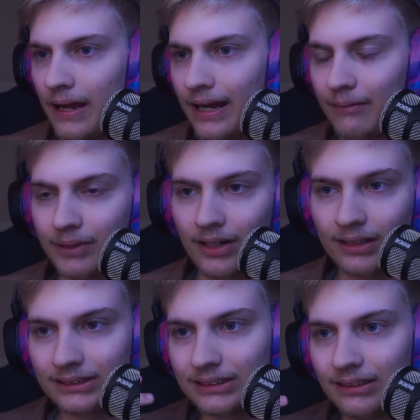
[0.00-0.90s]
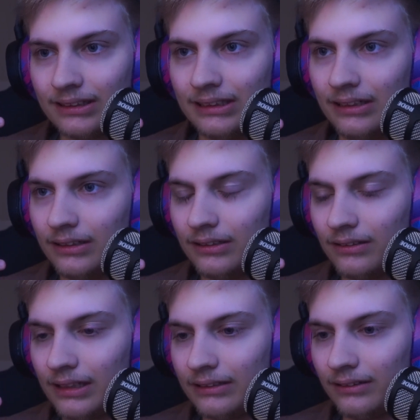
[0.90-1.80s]
I'm constantly
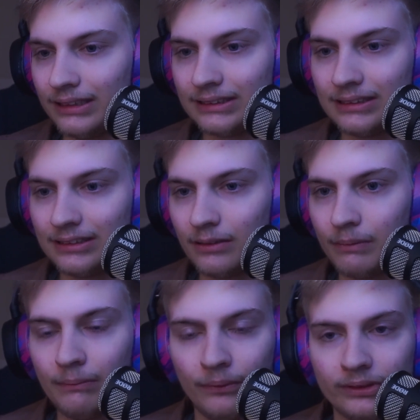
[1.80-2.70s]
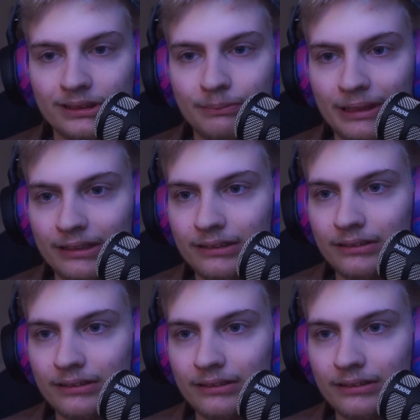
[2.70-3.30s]
like listening to people speak,